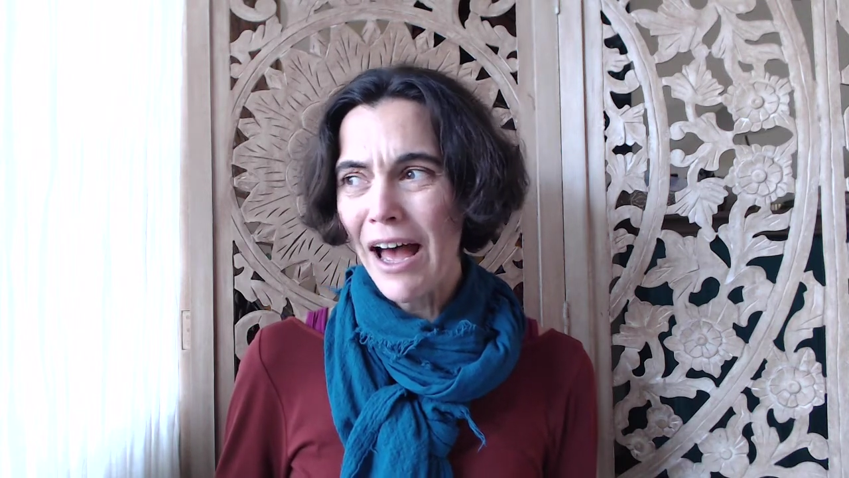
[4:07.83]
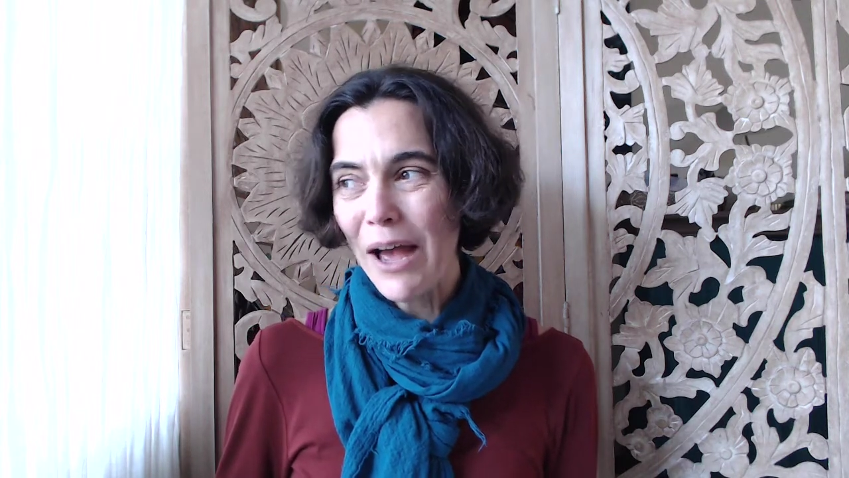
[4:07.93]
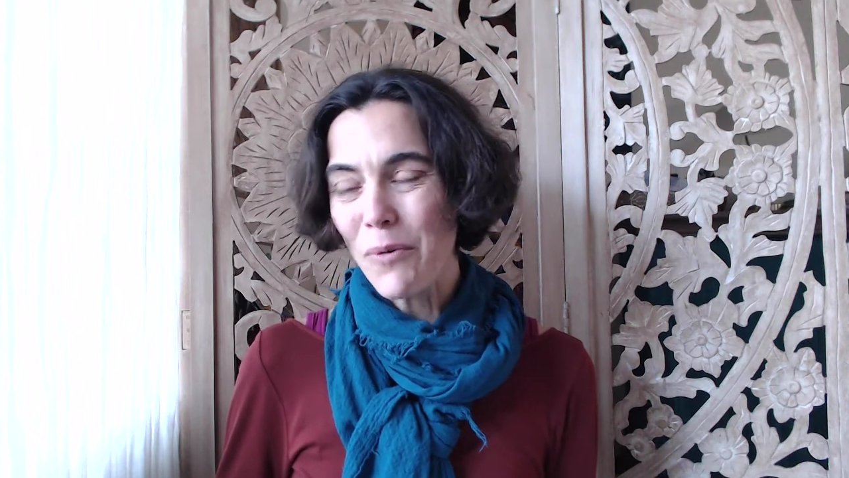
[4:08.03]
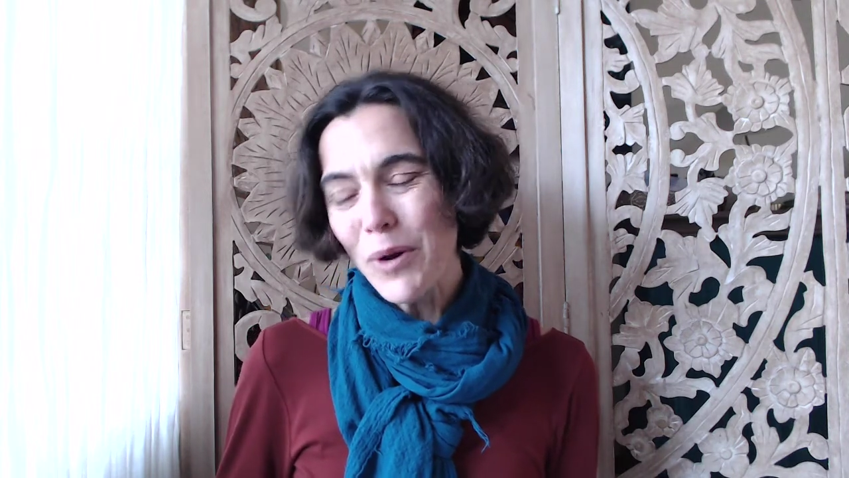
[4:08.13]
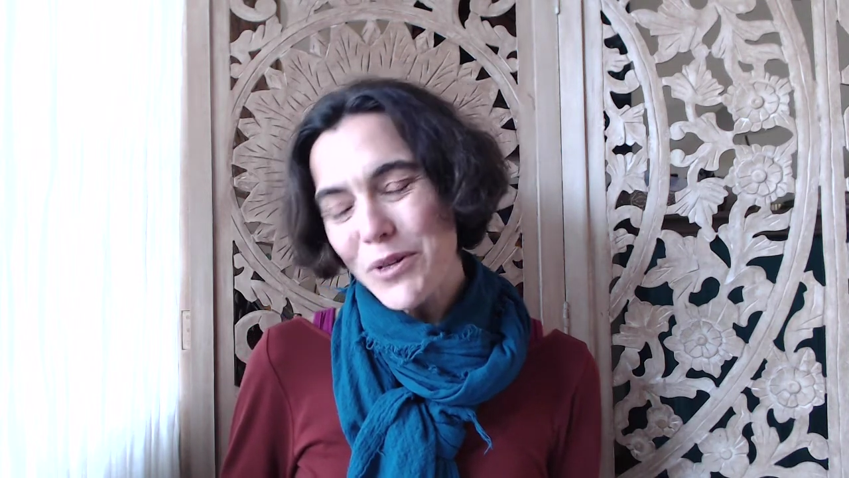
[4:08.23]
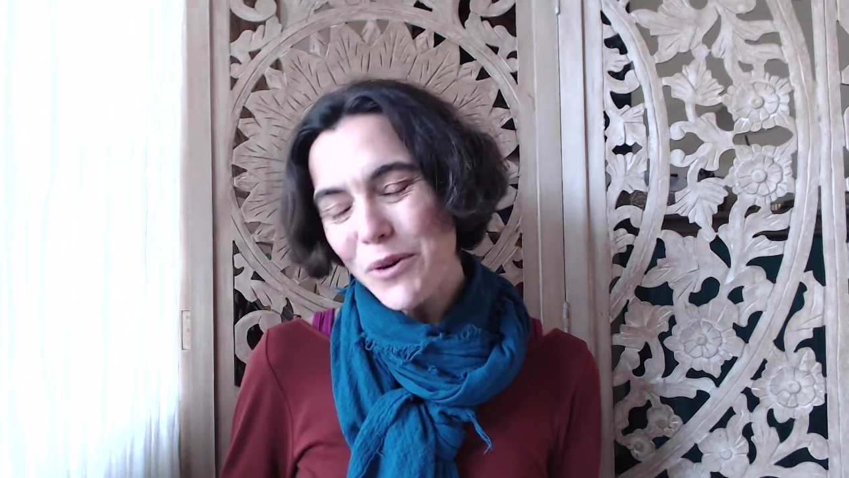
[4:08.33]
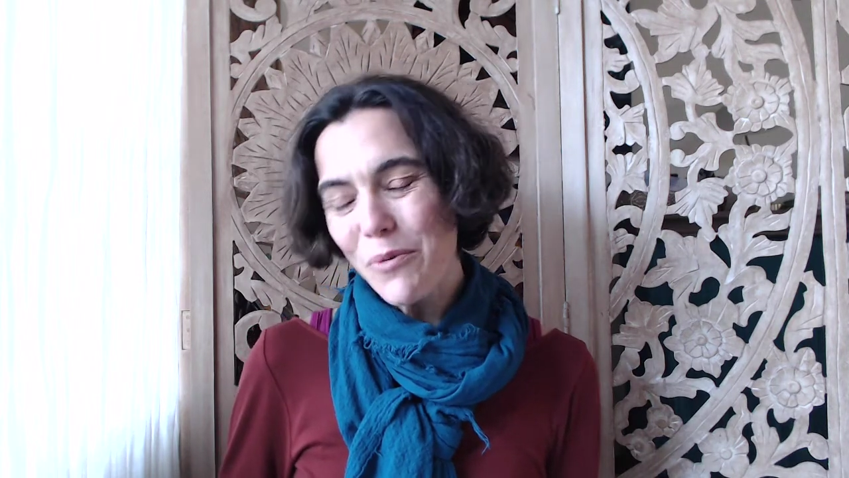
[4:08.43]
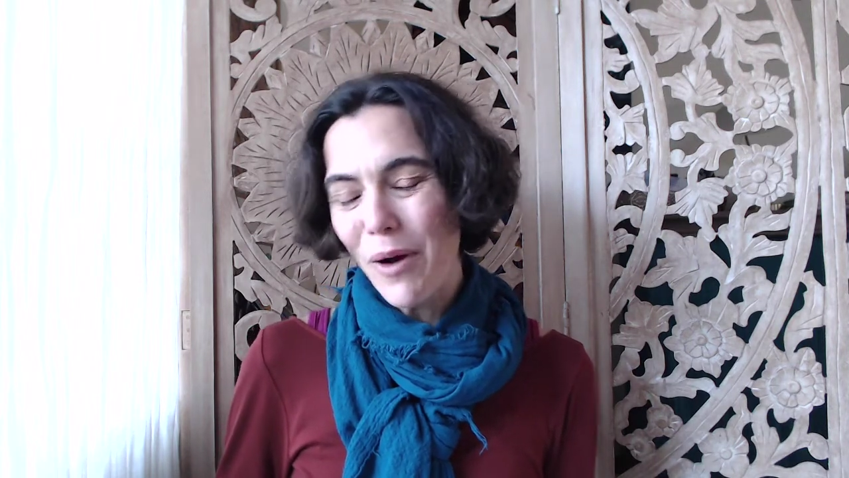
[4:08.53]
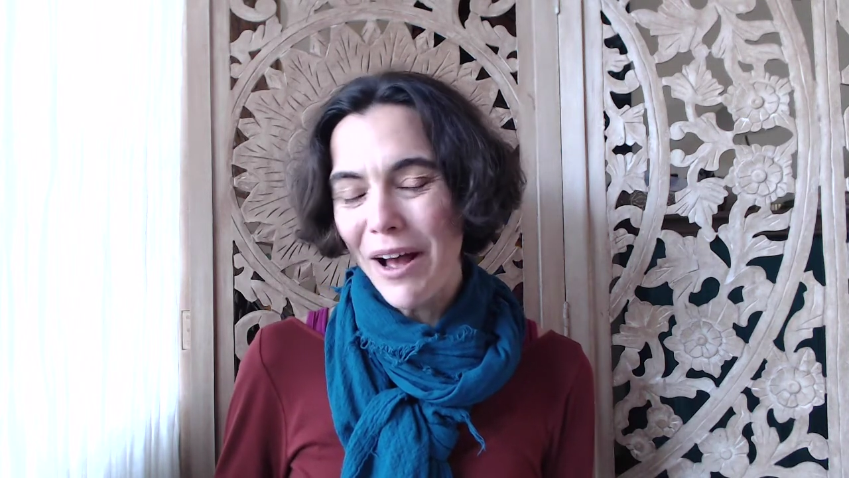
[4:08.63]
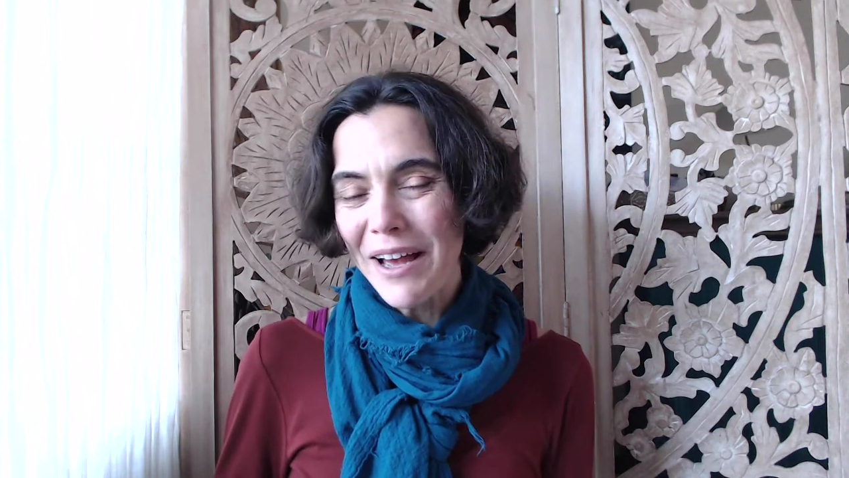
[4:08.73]
I wonder
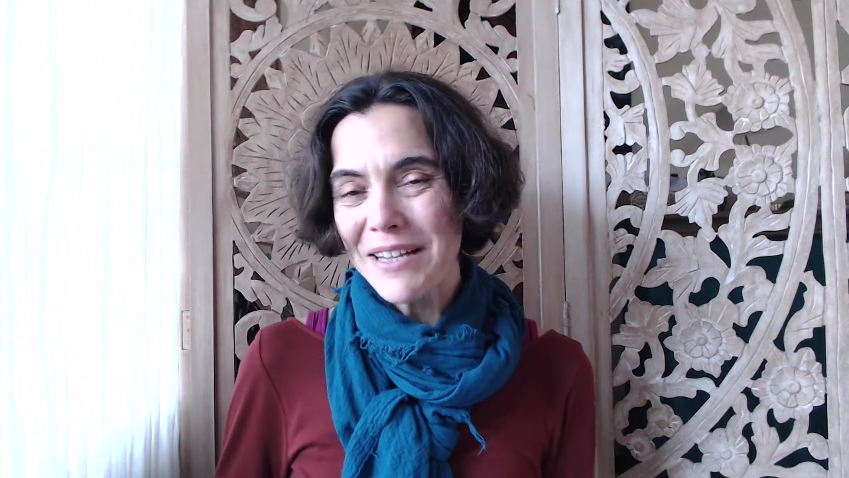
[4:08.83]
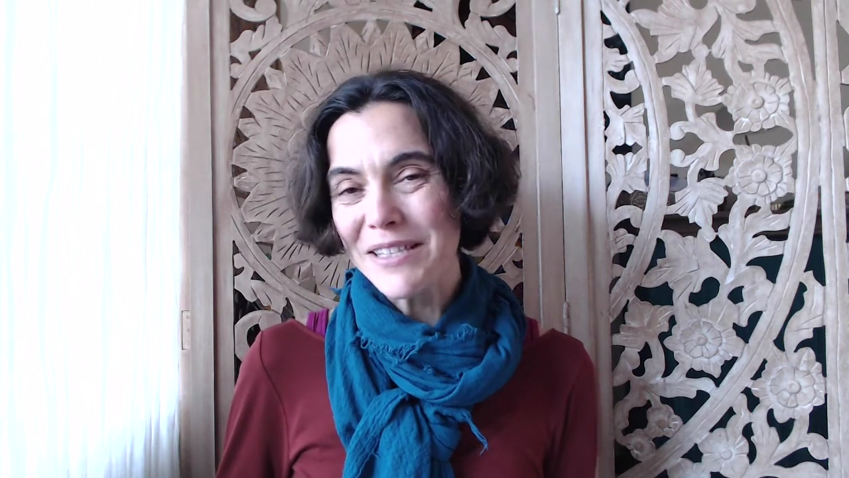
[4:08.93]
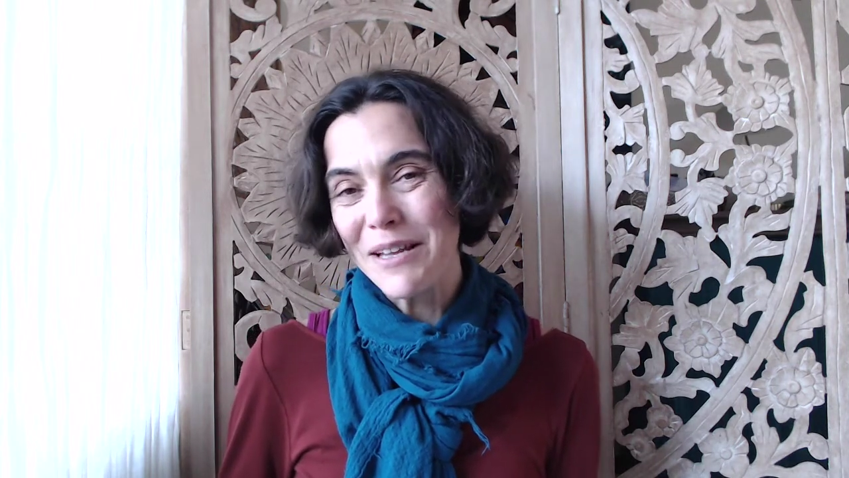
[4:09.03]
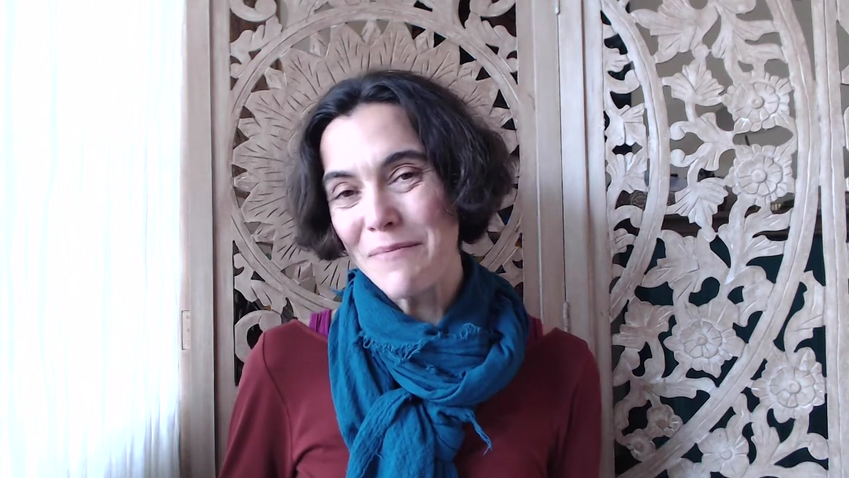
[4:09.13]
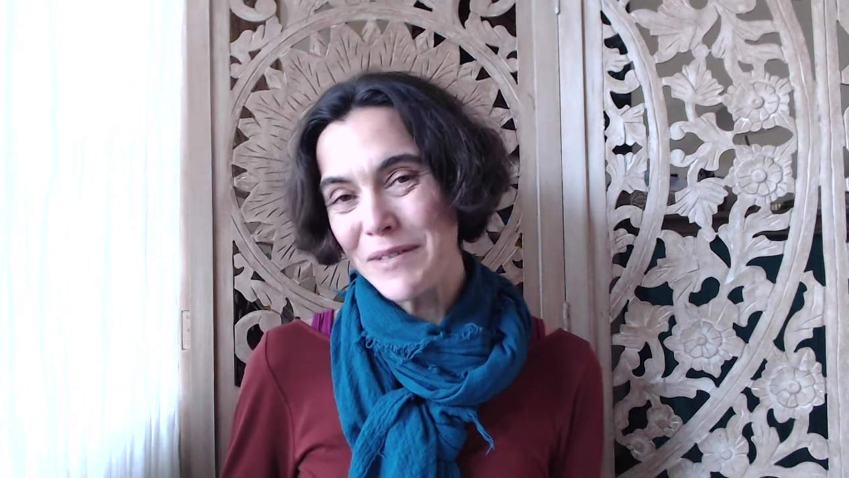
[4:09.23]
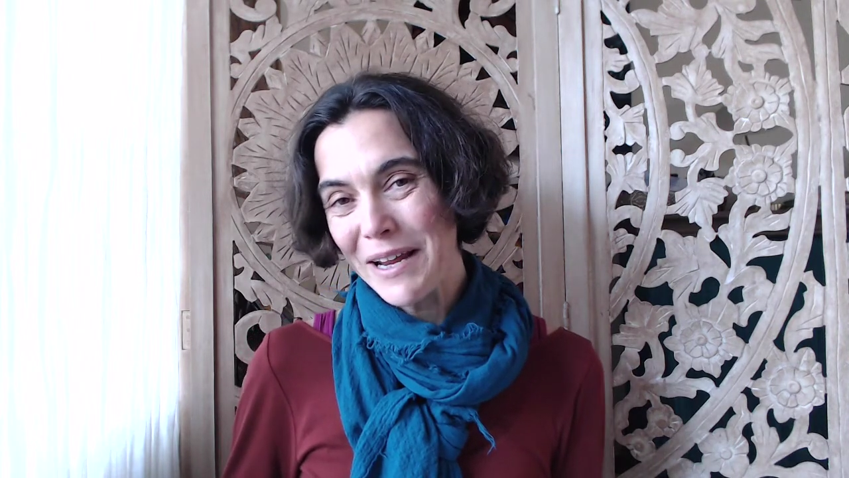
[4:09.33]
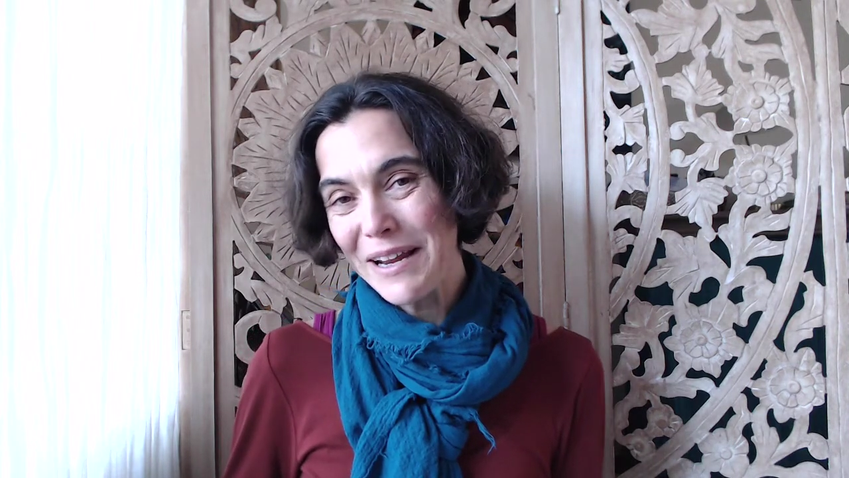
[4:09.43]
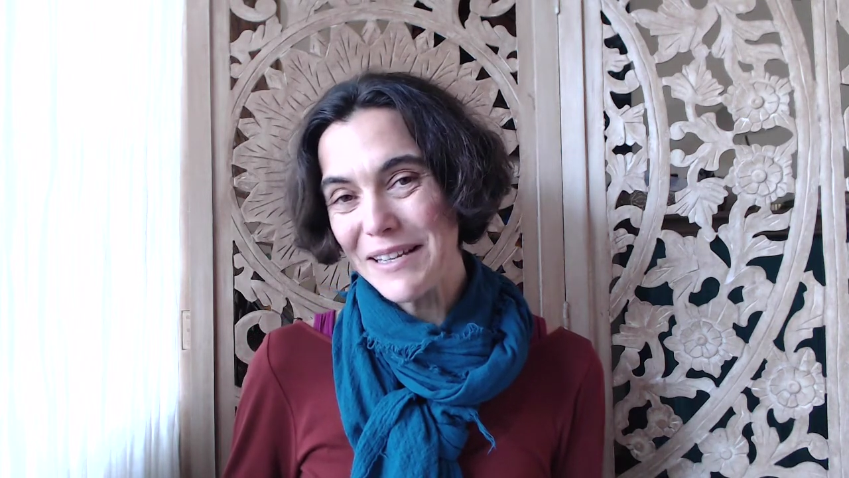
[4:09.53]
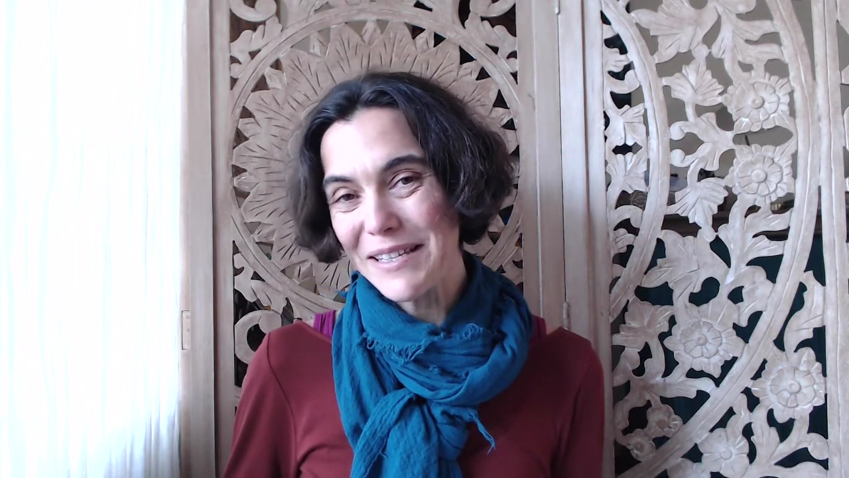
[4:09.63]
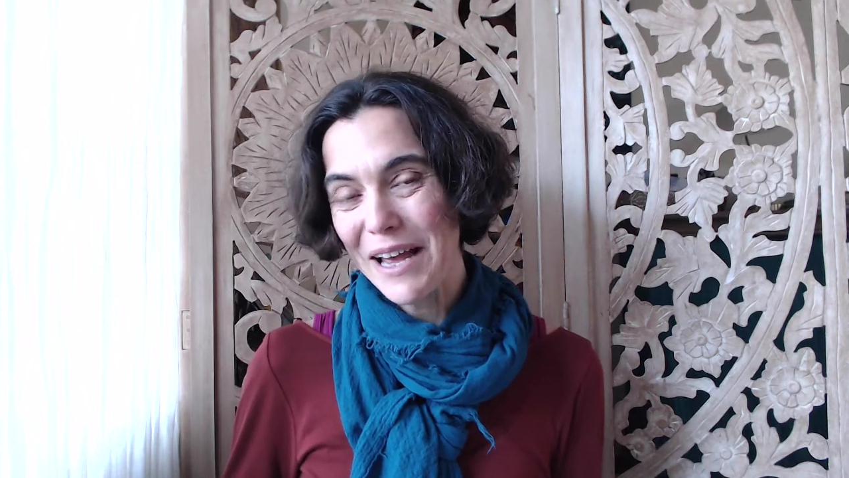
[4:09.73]
why some
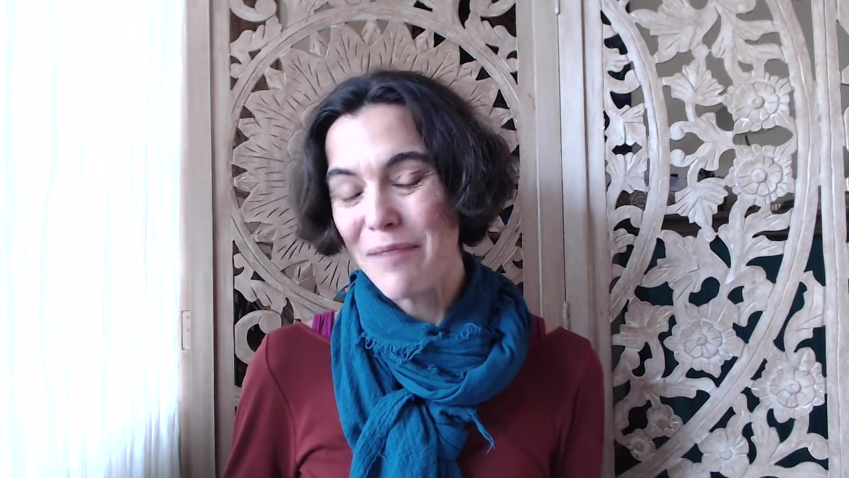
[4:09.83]
days